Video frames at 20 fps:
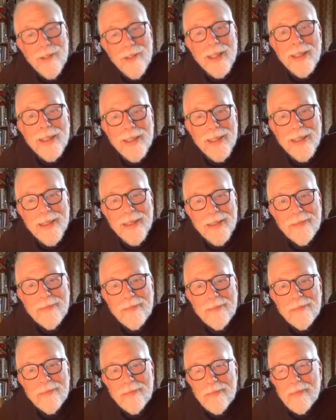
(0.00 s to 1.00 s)
it
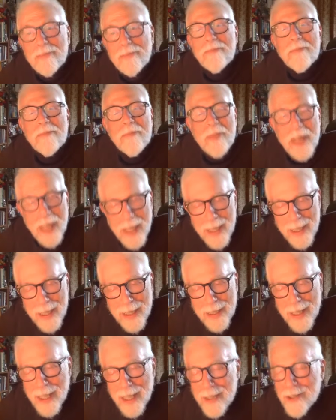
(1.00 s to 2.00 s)
in a
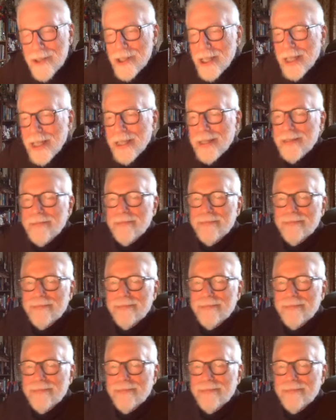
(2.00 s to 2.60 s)
nutshell.